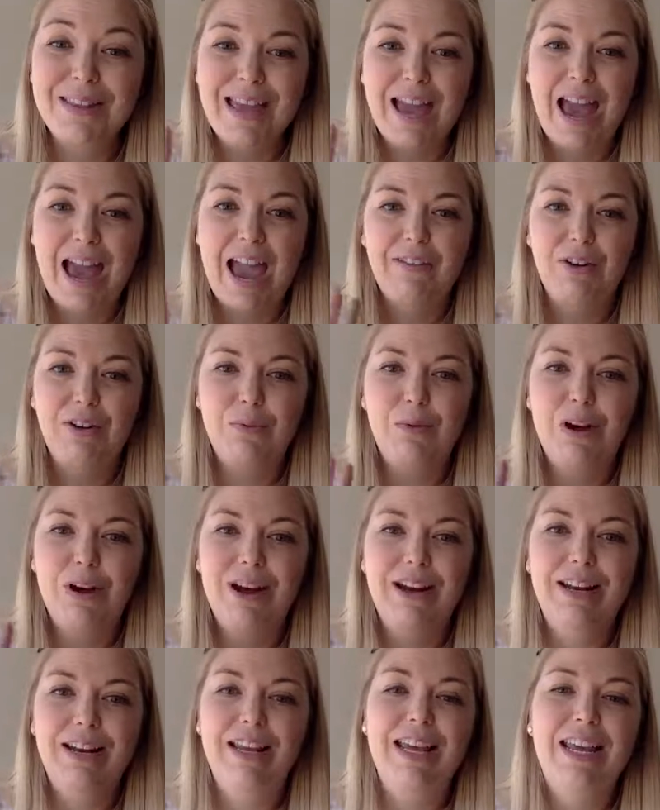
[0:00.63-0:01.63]
Hi
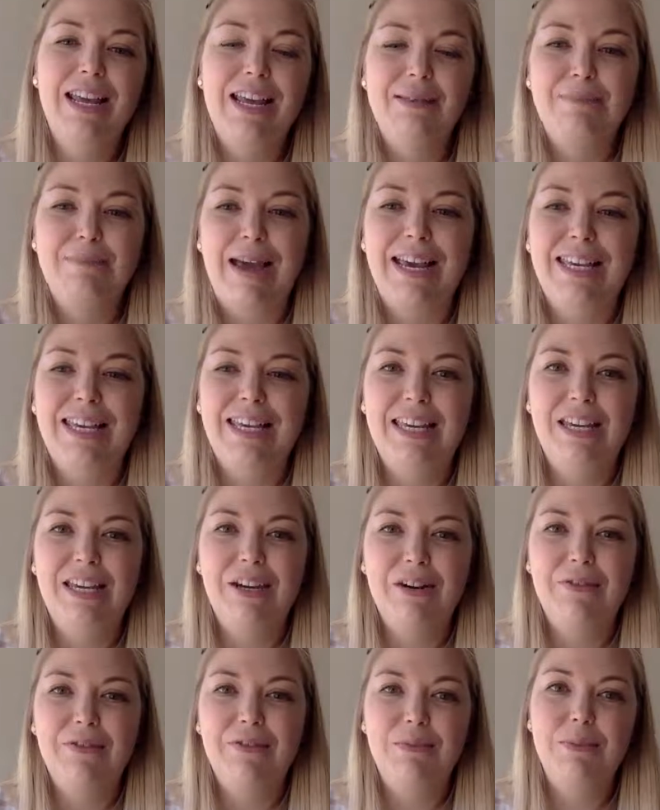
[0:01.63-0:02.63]
everyone, Meg
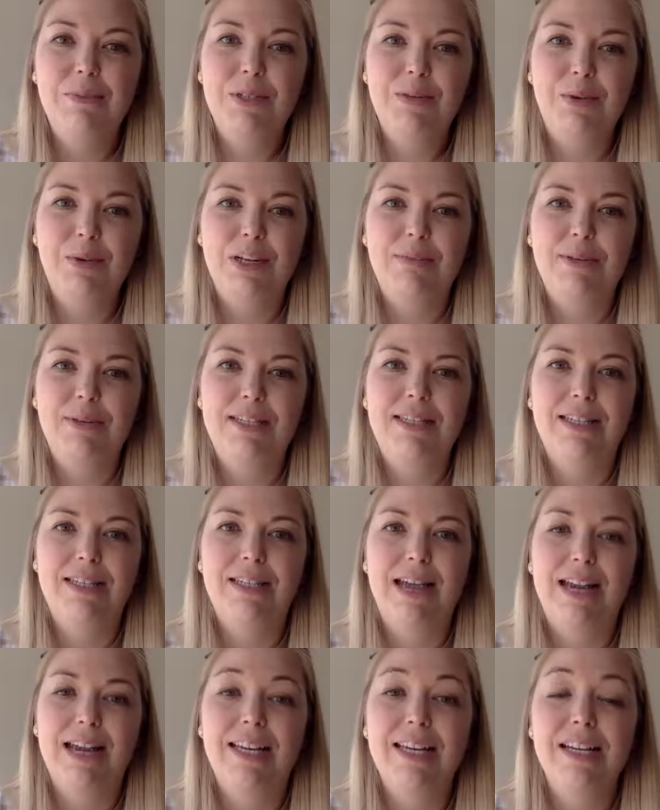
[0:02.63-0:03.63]
here from Squarespace
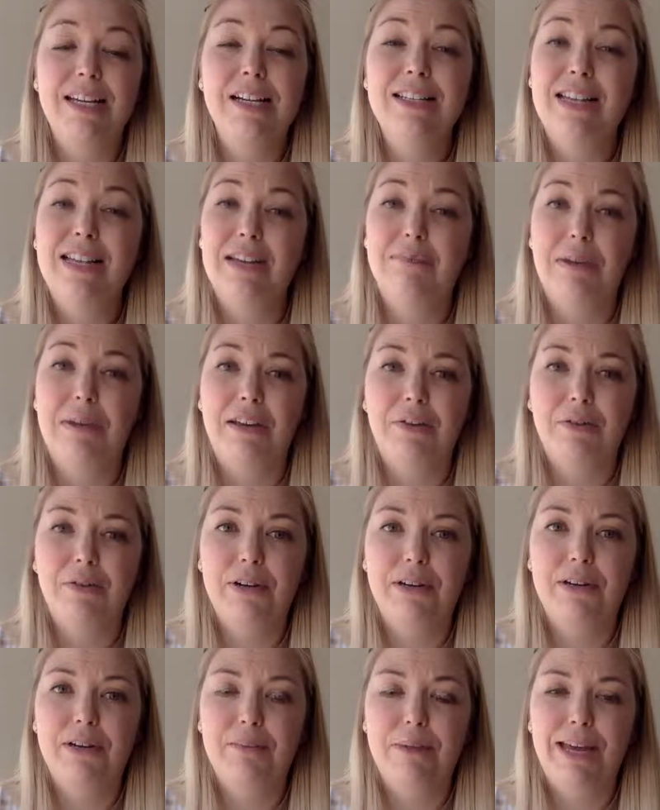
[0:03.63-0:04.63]
Design Guild and
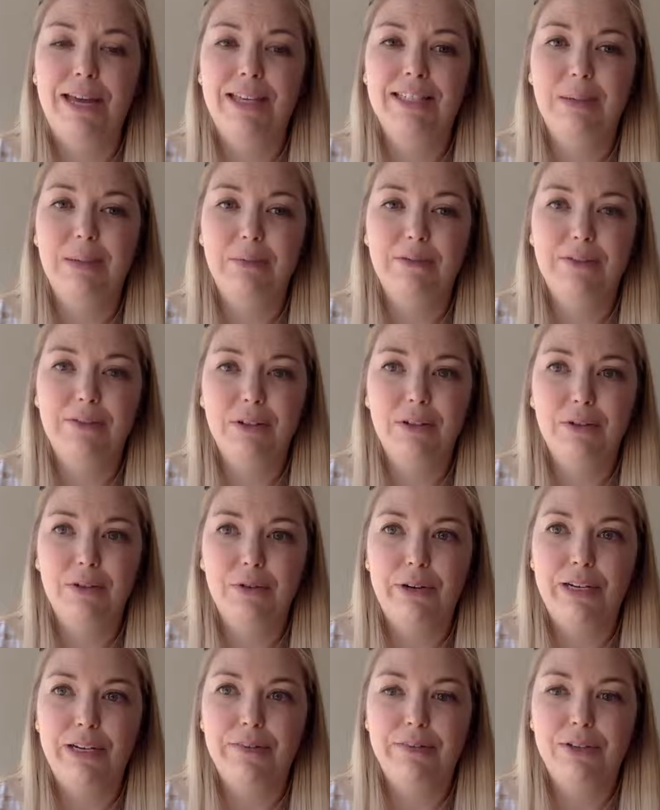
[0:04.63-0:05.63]
Meg Summerfield
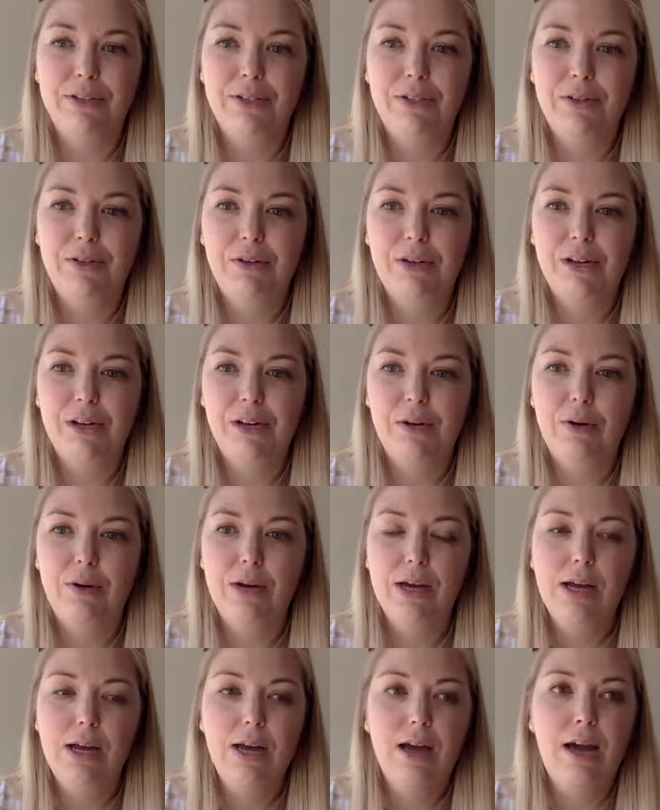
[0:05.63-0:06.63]
Creative Studio.
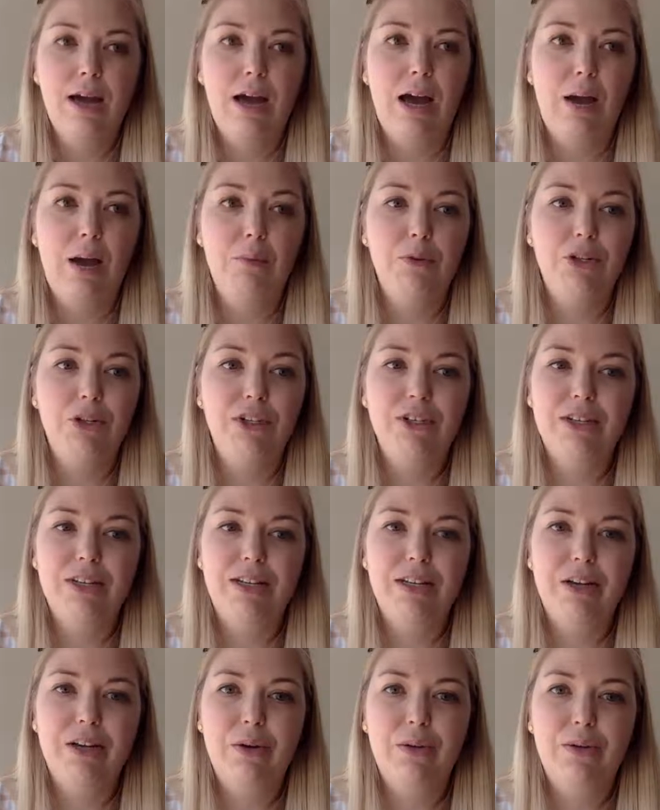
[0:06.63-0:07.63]
We're just
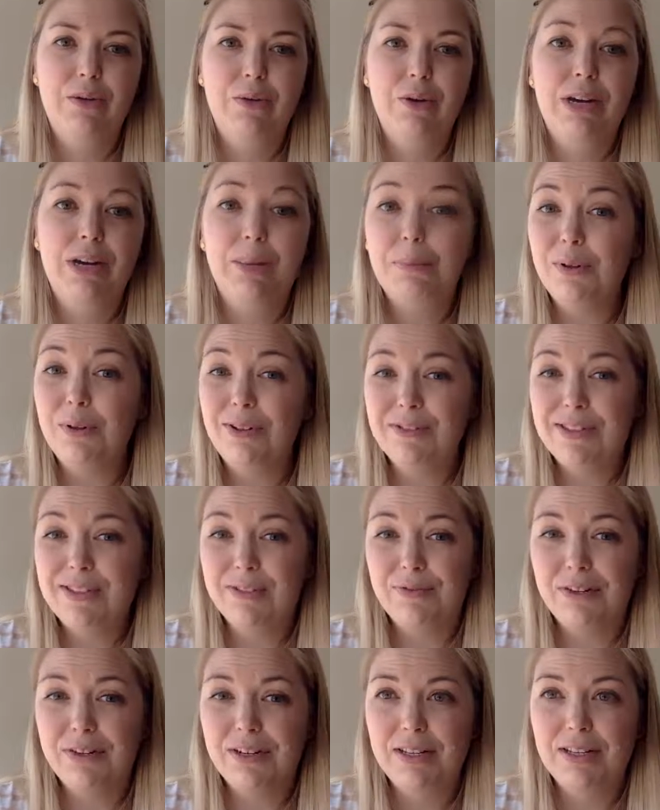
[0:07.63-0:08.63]
going to go through a couple of
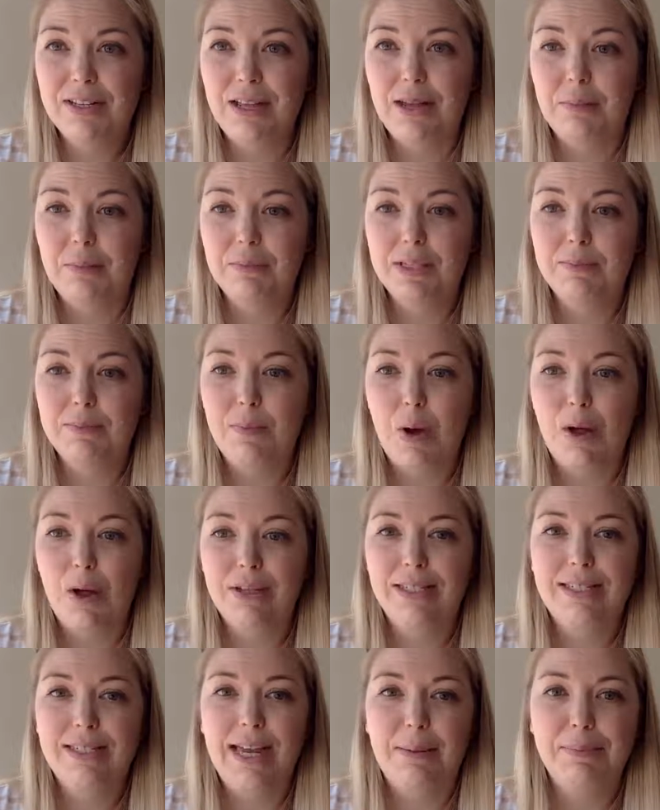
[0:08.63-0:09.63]
different
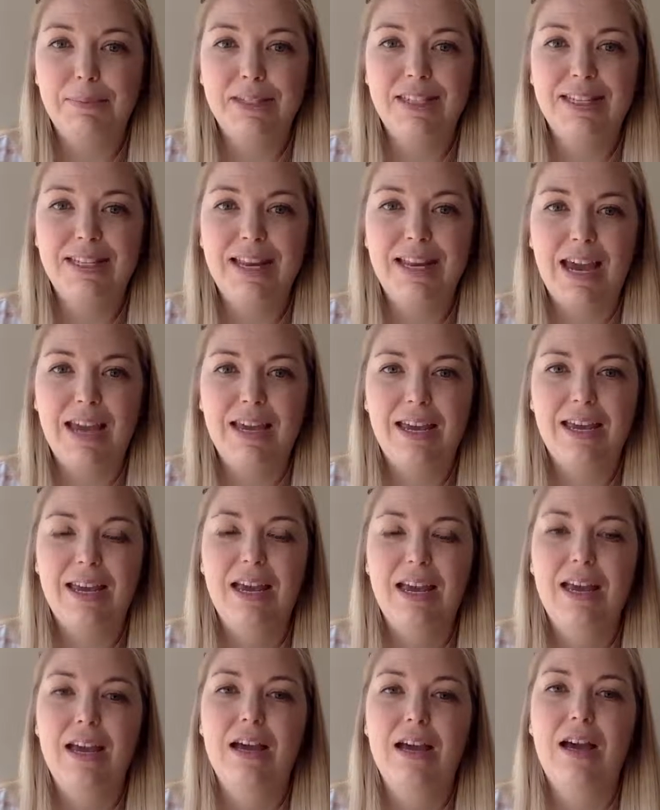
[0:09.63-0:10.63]
small steps today.
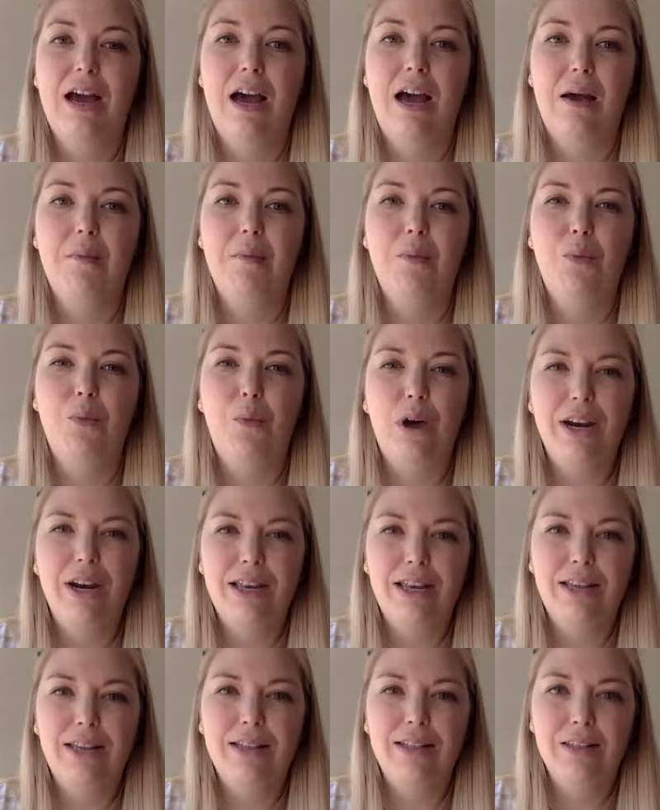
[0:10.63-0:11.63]

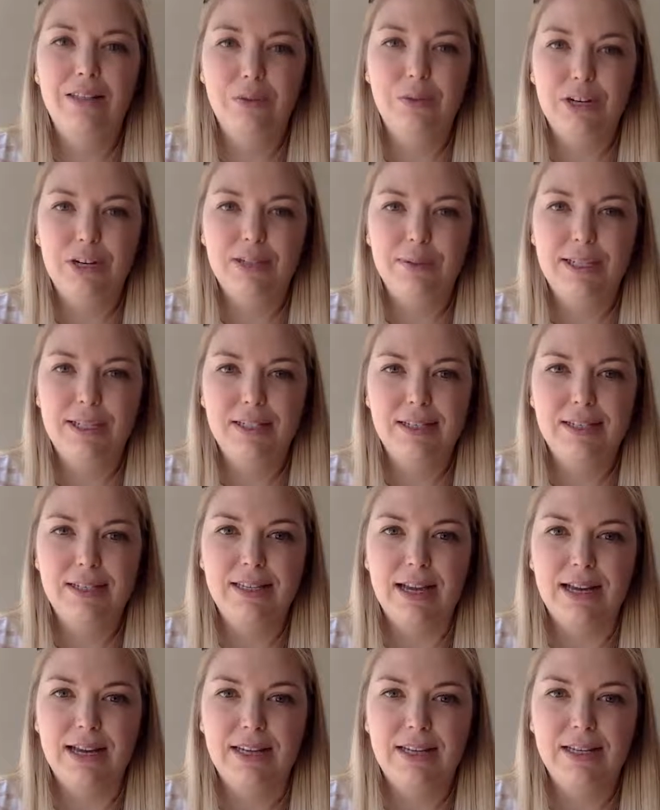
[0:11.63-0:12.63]
What is Squarespace
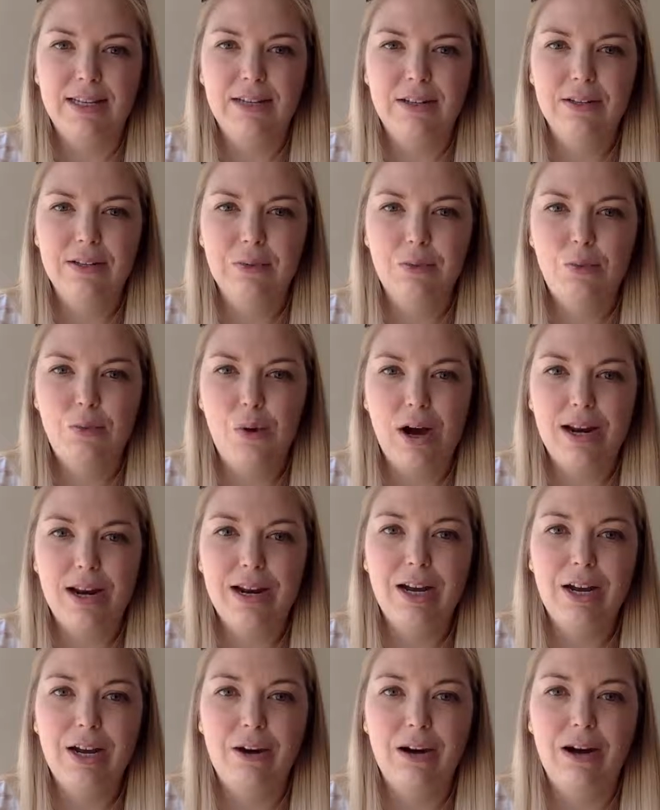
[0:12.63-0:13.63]
Design Guild?
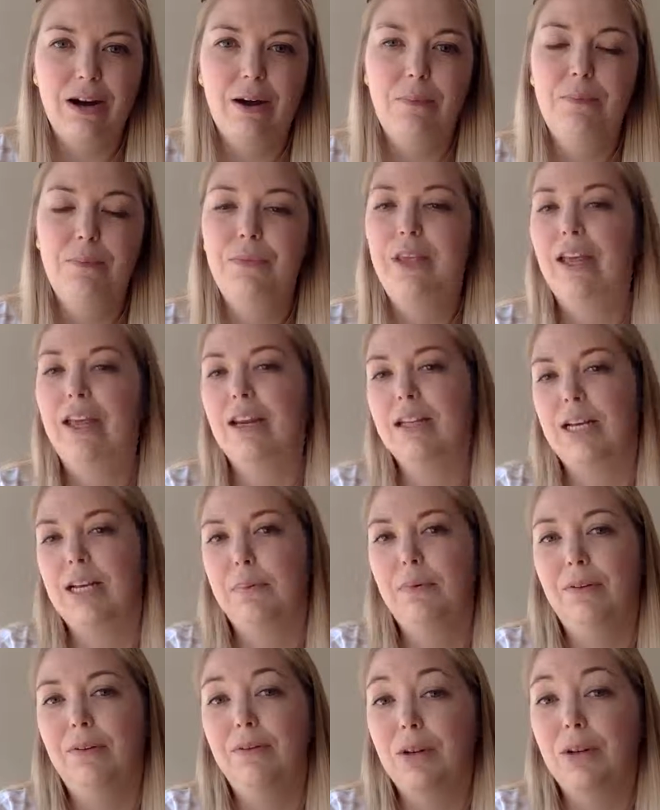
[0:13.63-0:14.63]
And a
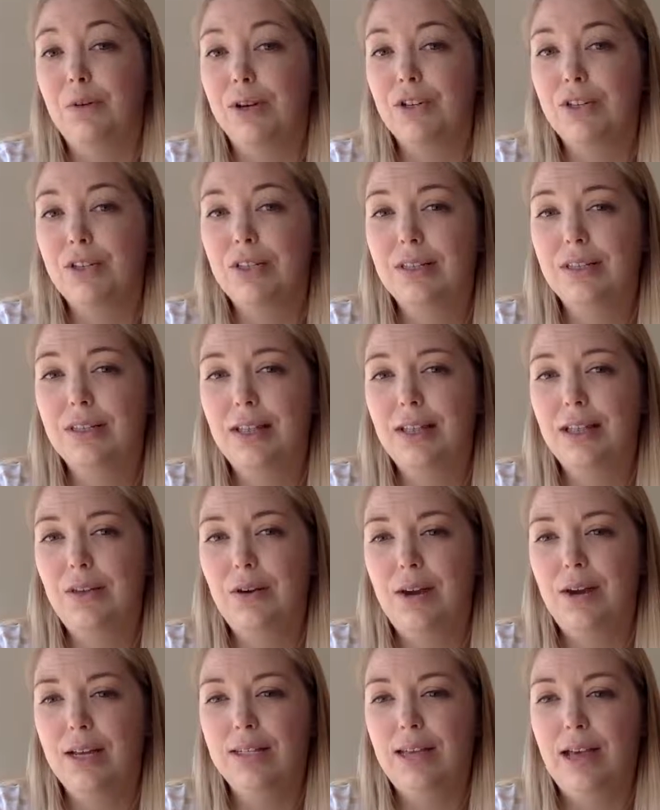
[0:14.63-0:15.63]
couple of the questions that
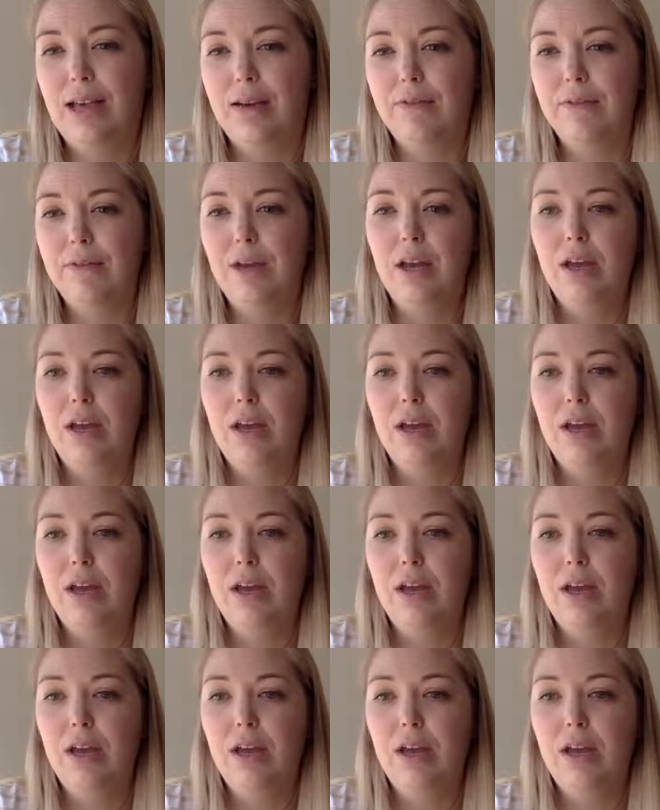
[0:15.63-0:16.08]
you guys have.